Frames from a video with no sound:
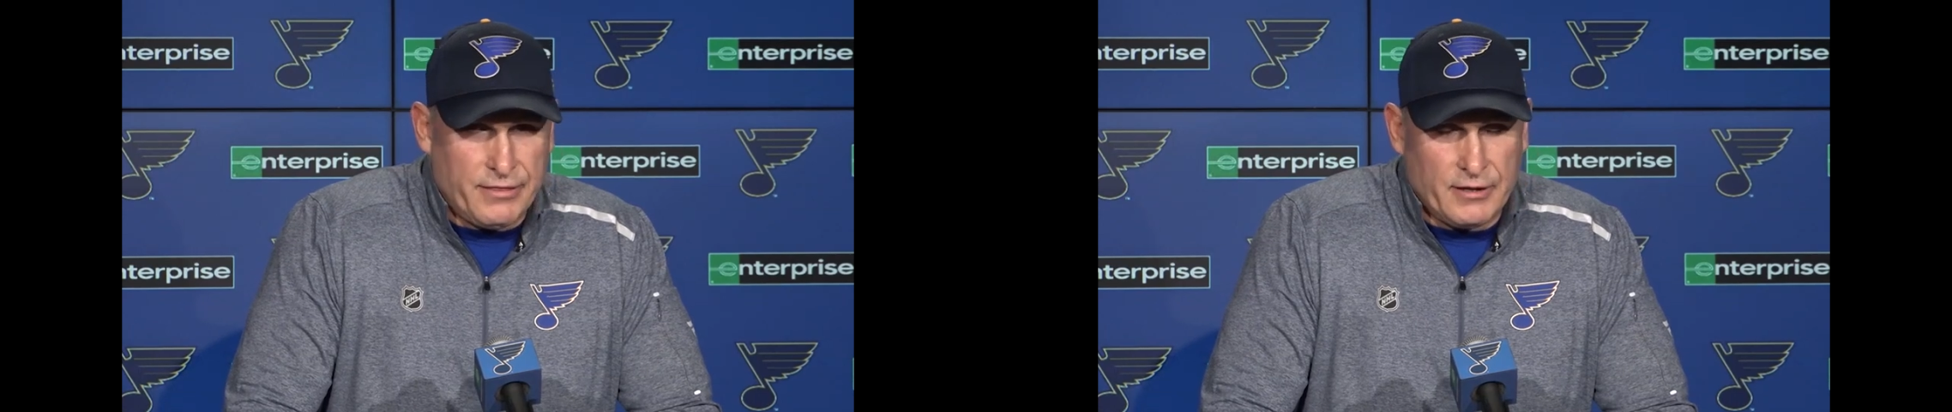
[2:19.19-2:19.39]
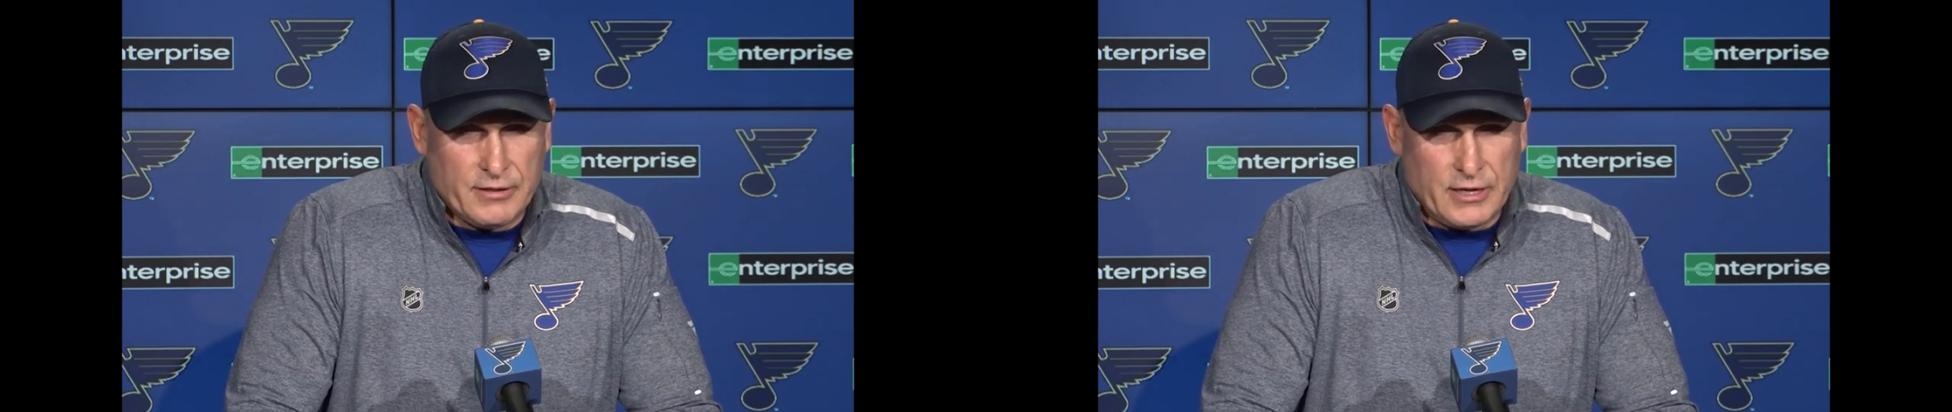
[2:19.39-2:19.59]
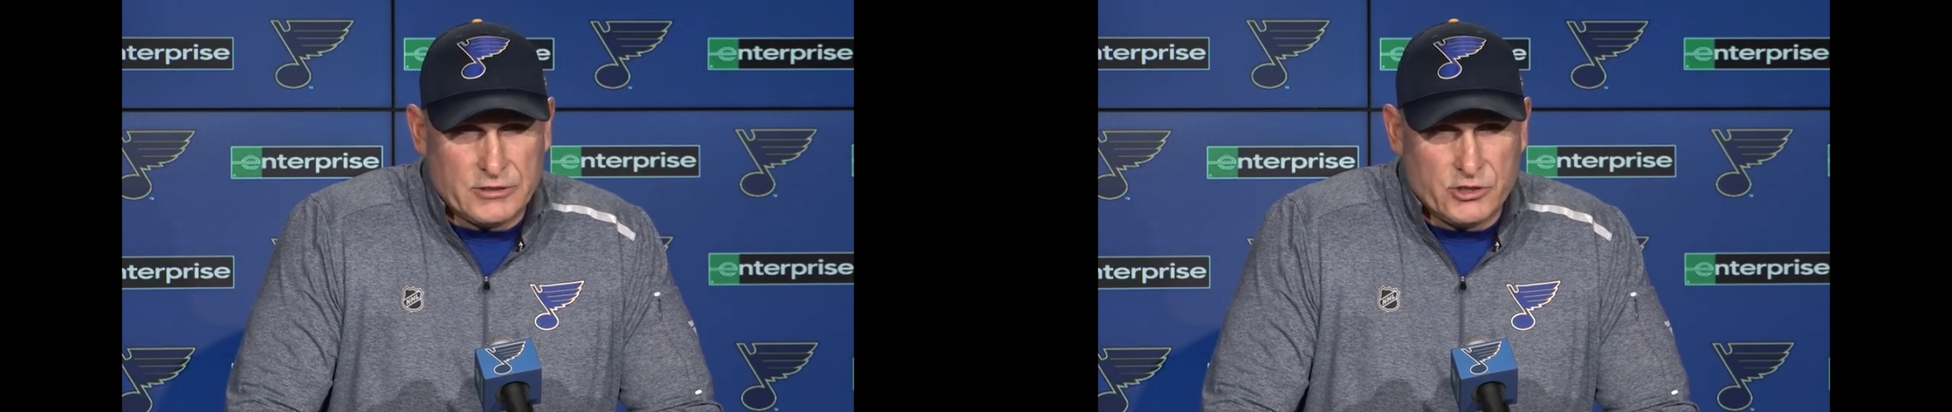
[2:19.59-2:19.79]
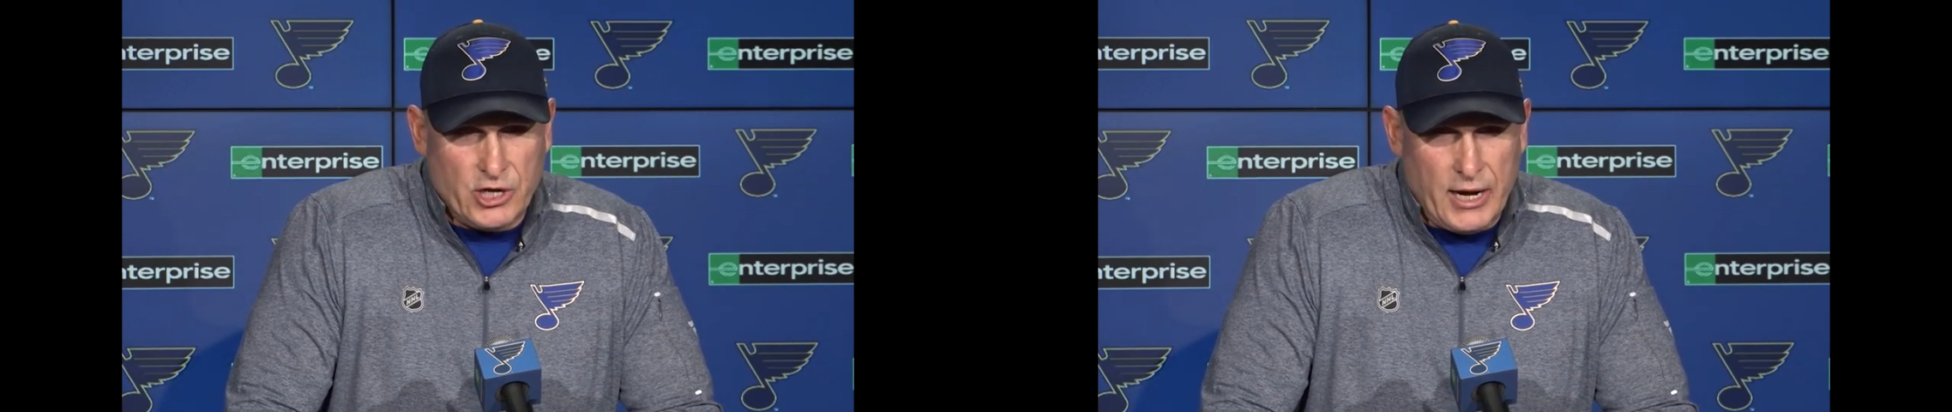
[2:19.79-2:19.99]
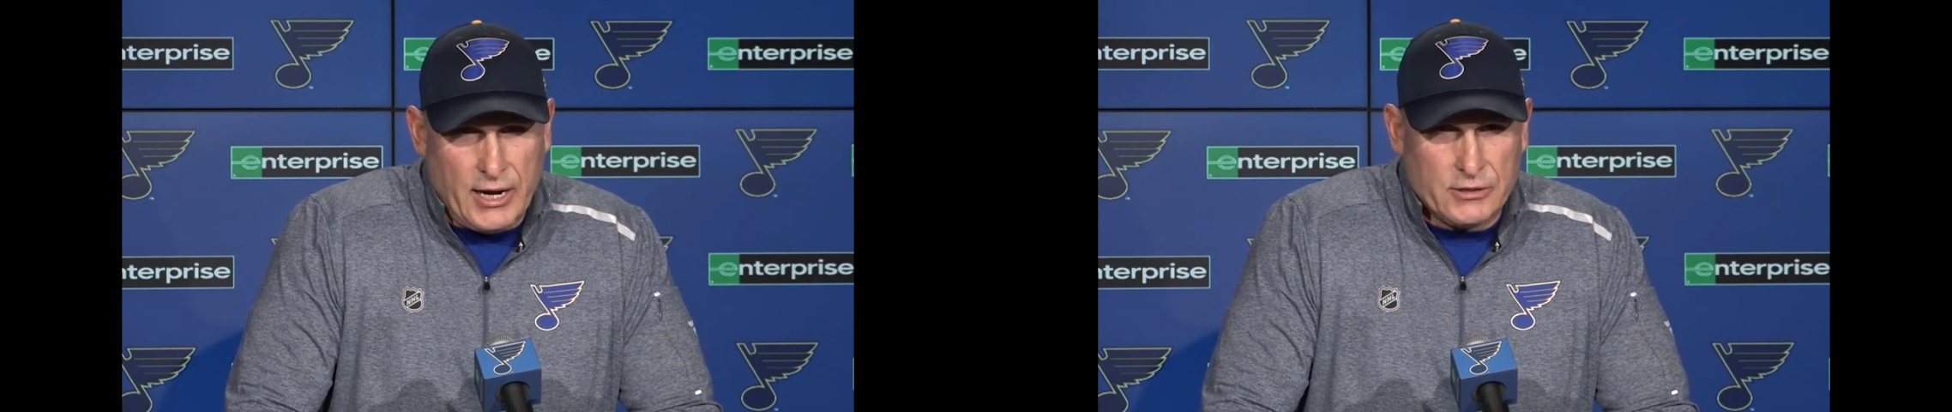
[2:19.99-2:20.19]
think that's
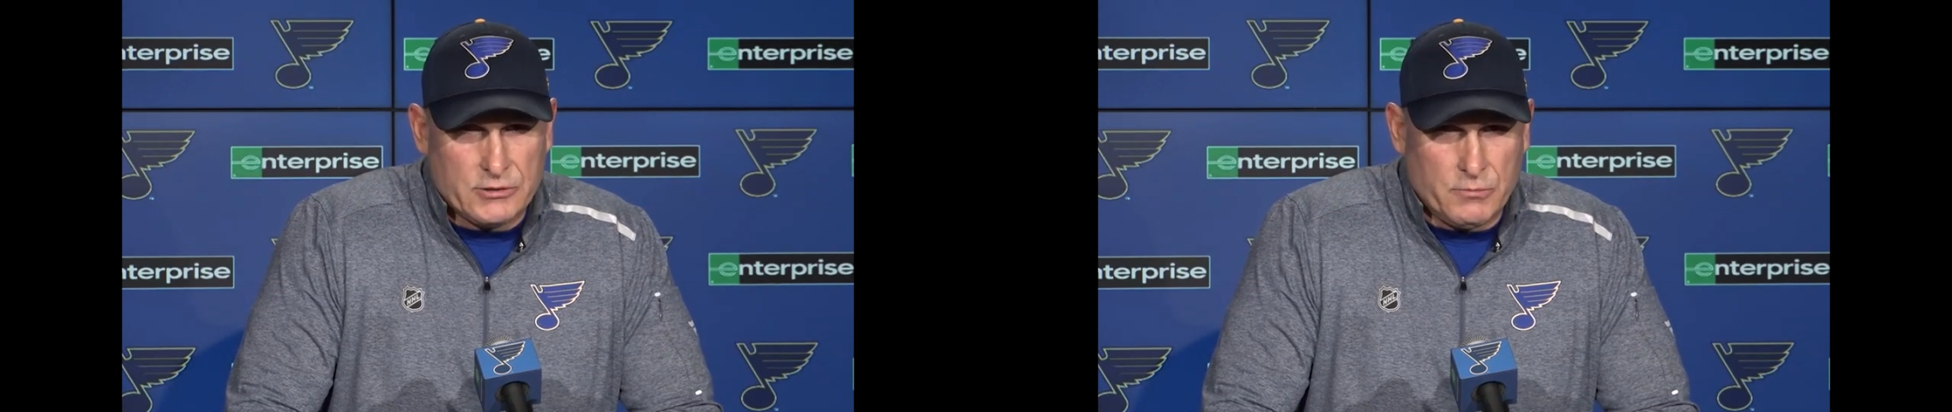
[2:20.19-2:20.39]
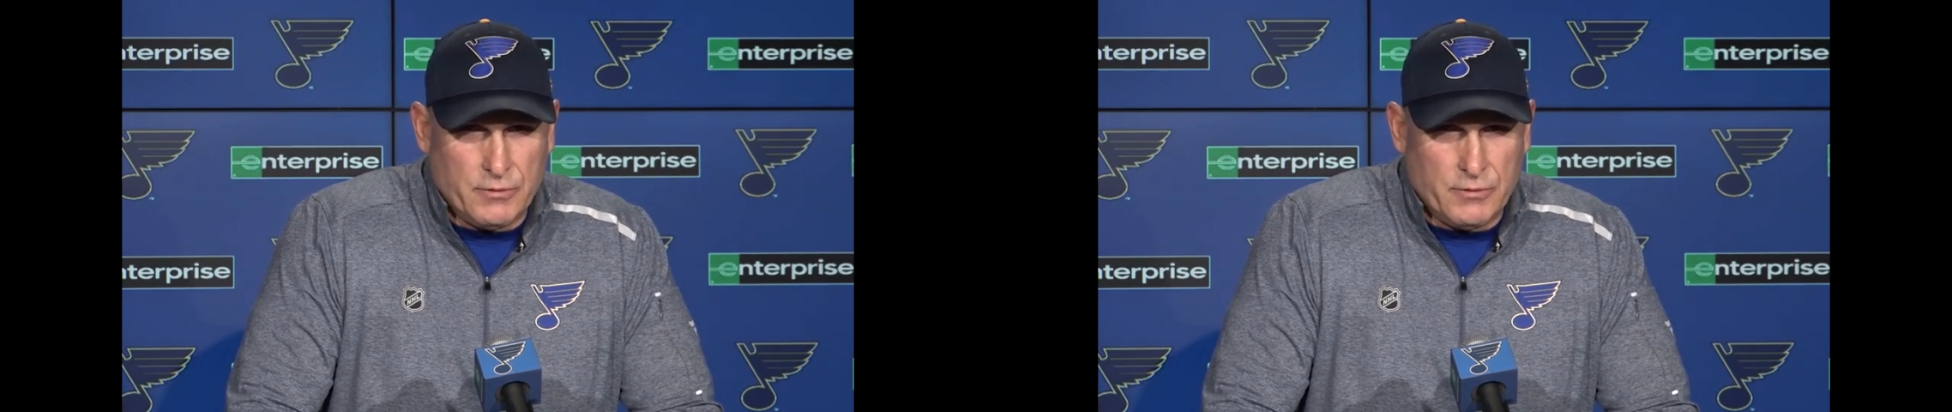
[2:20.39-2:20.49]
changed and